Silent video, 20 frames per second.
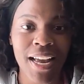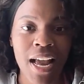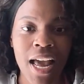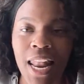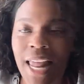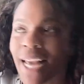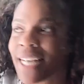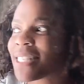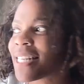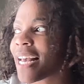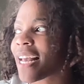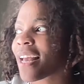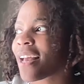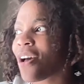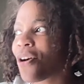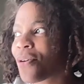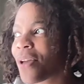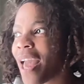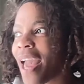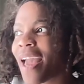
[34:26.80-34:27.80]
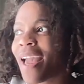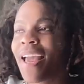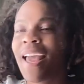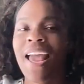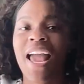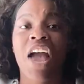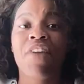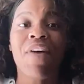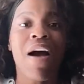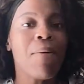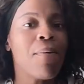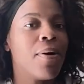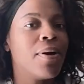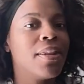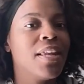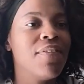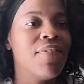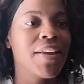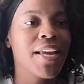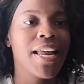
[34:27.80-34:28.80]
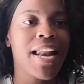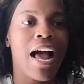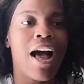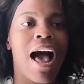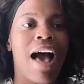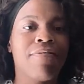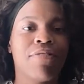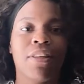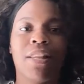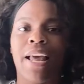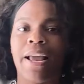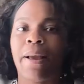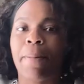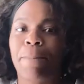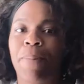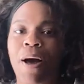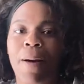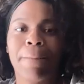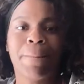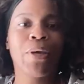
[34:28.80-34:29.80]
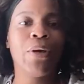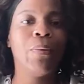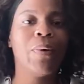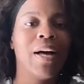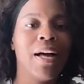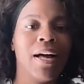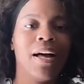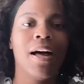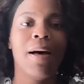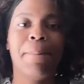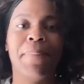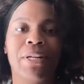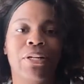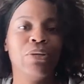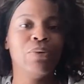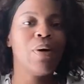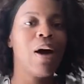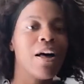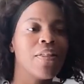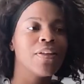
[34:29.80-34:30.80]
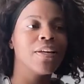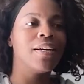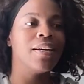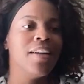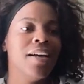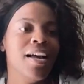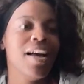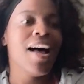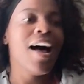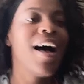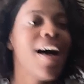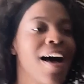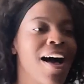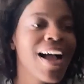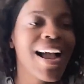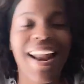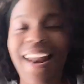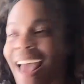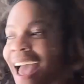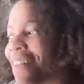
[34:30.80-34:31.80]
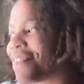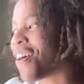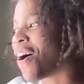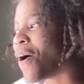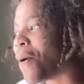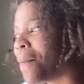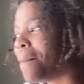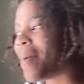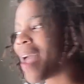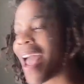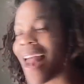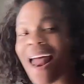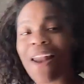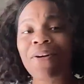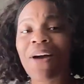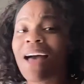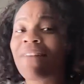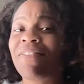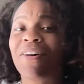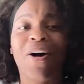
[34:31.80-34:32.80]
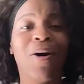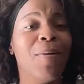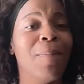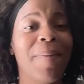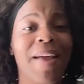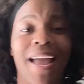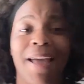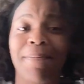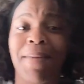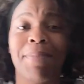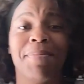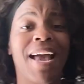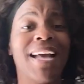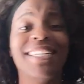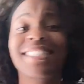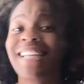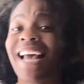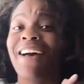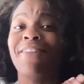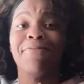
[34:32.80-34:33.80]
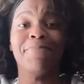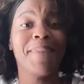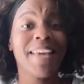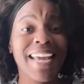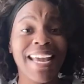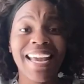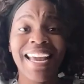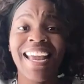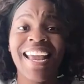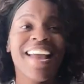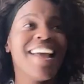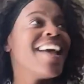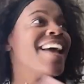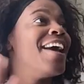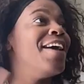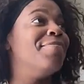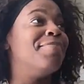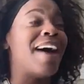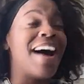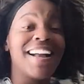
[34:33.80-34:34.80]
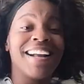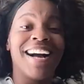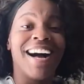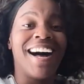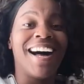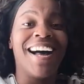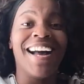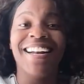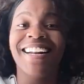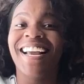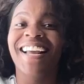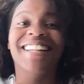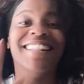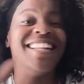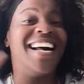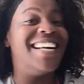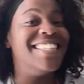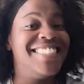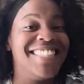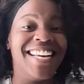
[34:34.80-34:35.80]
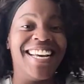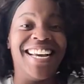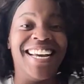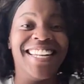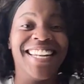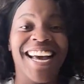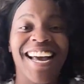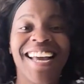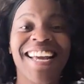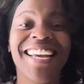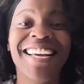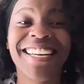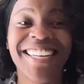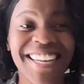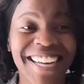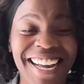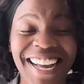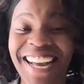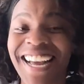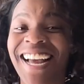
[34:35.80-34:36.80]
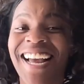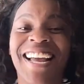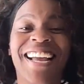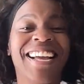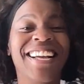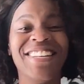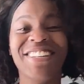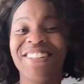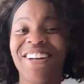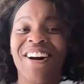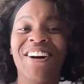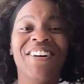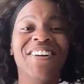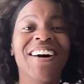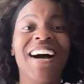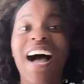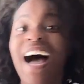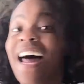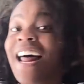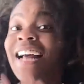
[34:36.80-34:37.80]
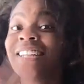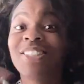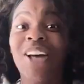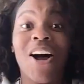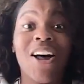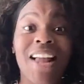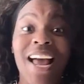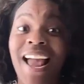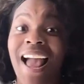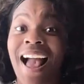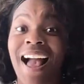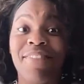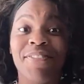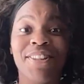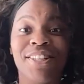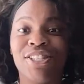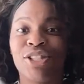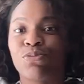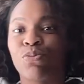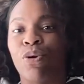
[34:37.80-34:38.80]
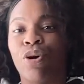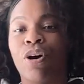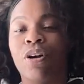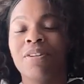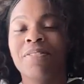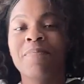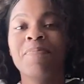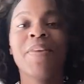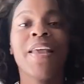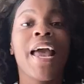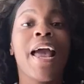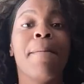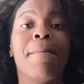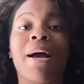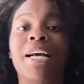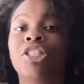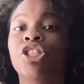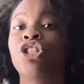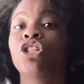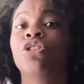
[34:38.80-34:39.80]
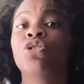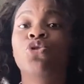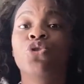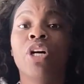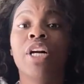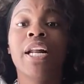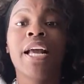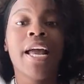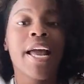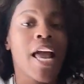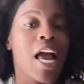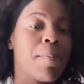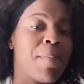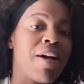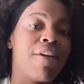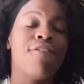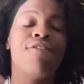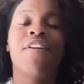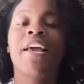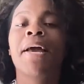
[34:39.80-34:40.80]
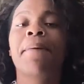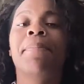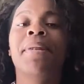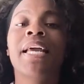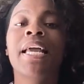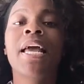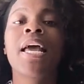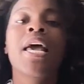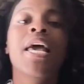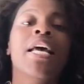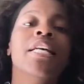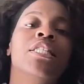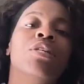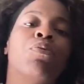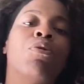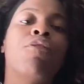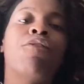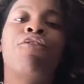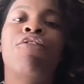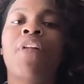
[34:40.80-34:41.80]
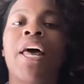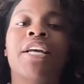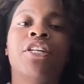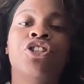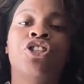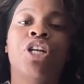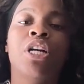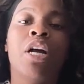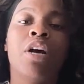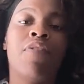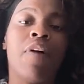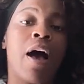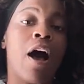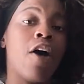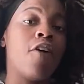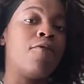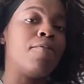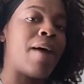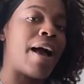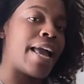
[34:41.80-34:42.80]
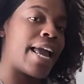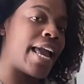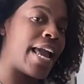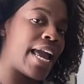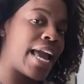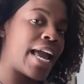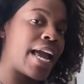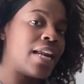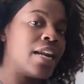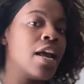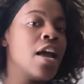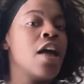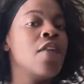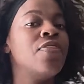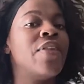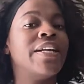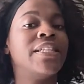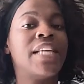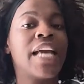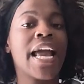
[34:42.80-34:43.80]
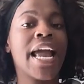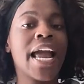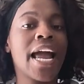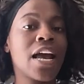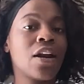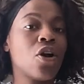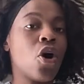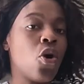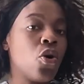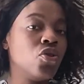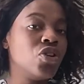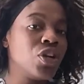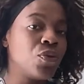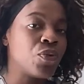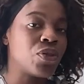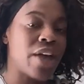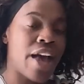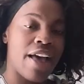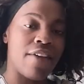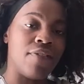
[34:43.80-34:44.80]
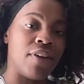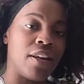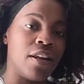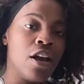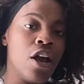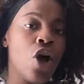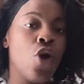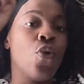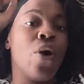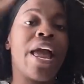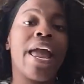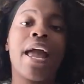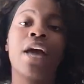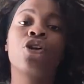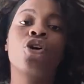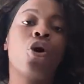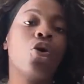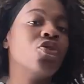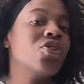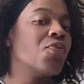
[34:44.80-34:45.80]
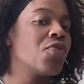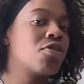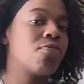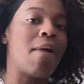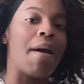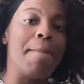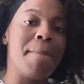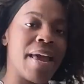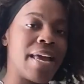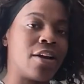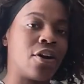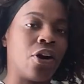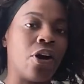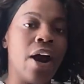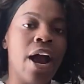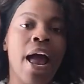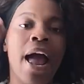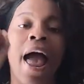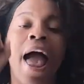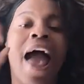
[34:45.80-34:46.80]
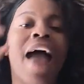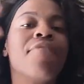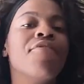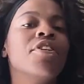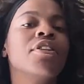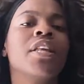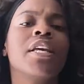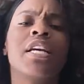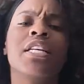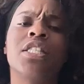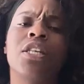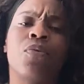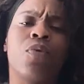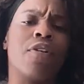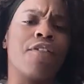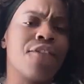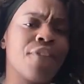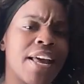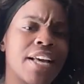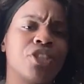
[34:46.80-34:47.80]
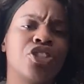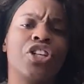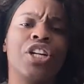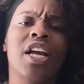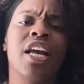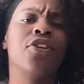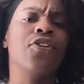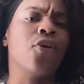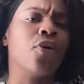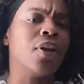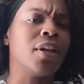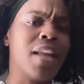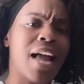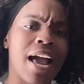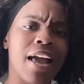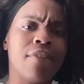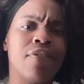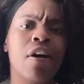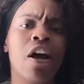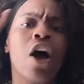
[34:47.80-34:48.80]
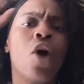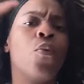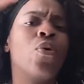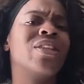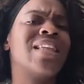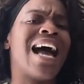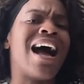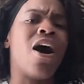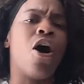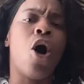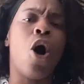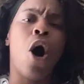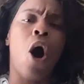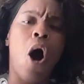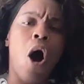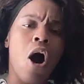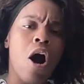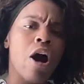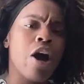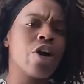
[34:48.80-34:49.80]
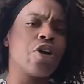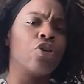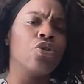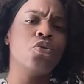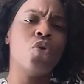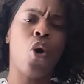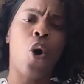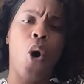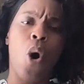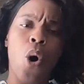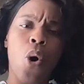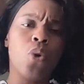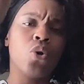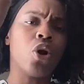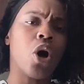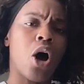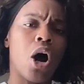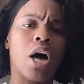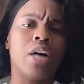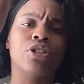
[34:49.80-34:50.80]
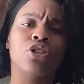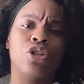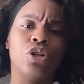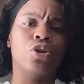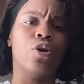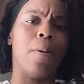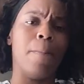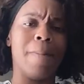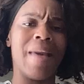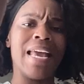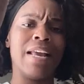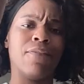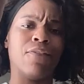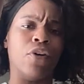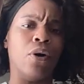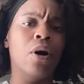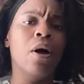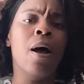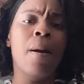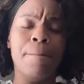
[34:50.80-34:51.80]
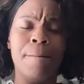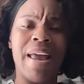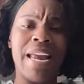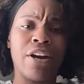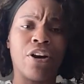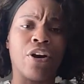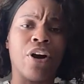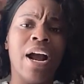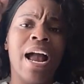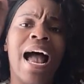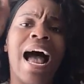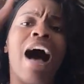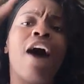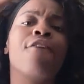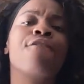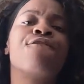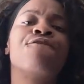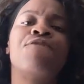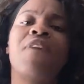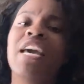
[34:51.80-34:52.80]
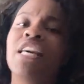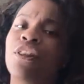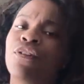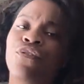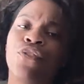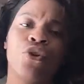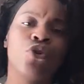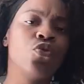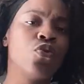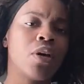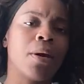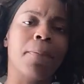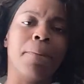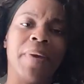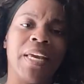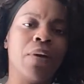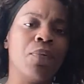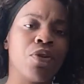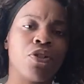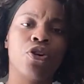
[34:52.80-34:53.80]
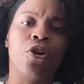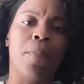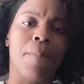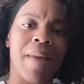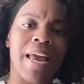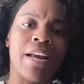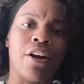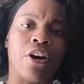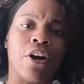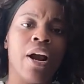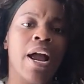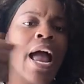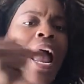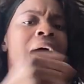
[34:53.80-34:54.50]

Like, it's like, okay, if I weren't living it, I'll have to like pump you up and do all the, oh, I gotta have the whole band. I don't have the whole band, baby. I just have me and my God, and that's it. Like, you know, it's all I have in this world. And my children and my family is a reflection of my hand that's hand holding with heaven, hand holding with my maker. Everything is a reflection in your life with how hard you hold on to your maker, how faithful you can be with your maker.